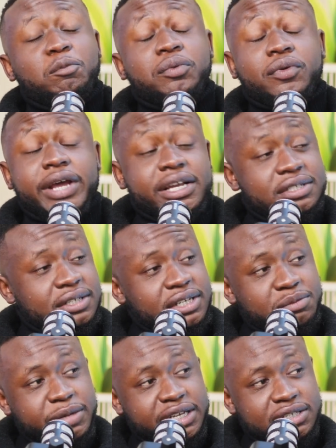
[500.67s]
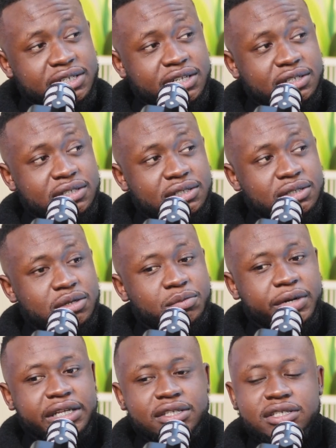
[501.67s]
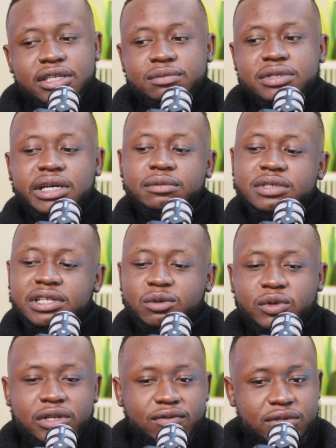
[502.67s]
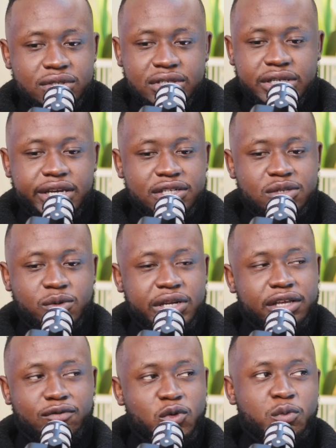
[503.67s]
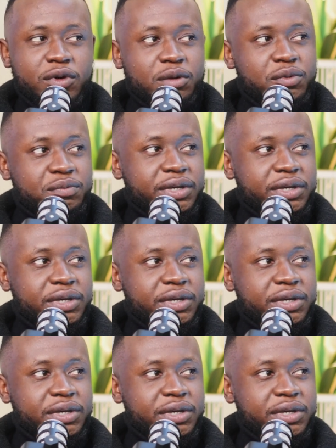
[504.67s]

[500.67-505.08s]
Practically makes sense, but at the same time, it's like we live in a society where like if you put up a